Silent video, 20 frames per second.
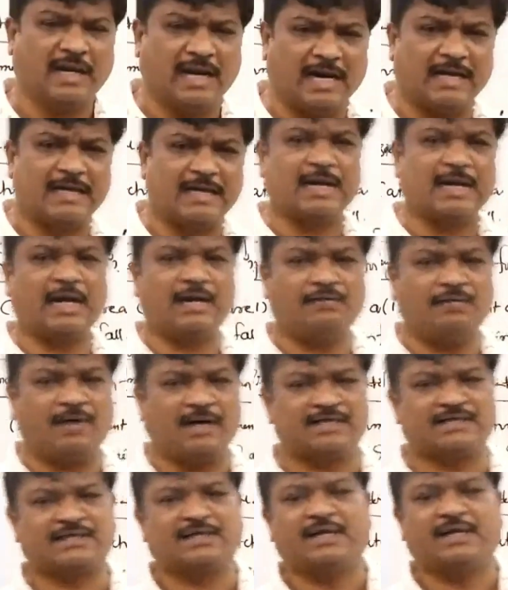
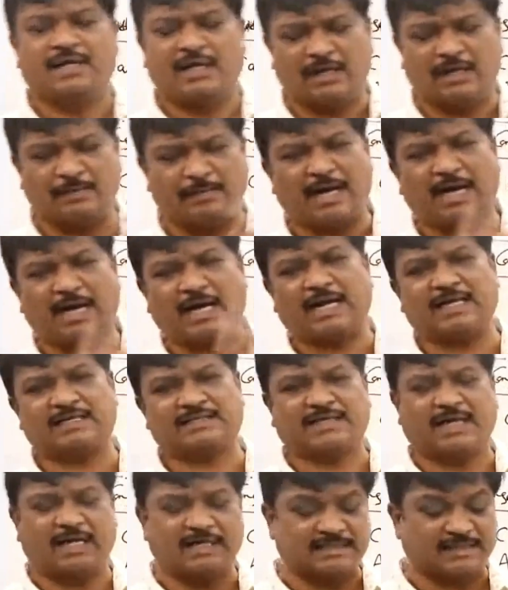onwards, in
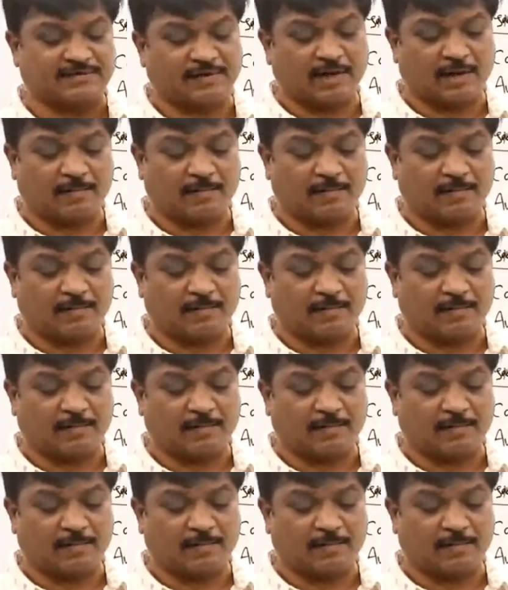Maharashtra and several